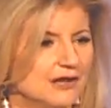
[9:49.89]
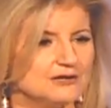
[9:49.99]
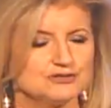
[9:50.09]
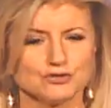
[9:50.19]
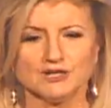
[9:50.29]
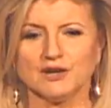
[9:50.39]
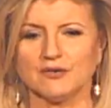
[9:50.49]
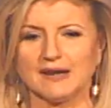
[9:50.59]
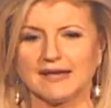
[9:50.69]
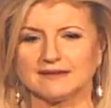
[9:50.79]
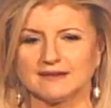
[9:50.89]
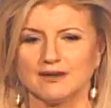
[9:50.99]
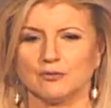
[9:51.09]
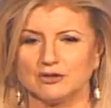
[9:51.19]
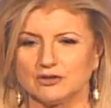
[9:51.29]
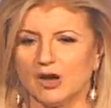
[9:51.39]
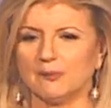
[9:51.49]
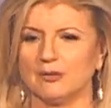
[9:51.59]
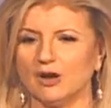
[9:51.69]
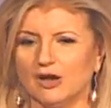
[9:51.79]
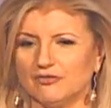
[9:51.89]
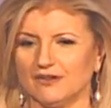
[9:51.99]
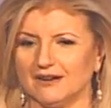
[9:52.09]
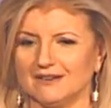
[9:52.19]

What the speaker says: Sooner or later, we topple over.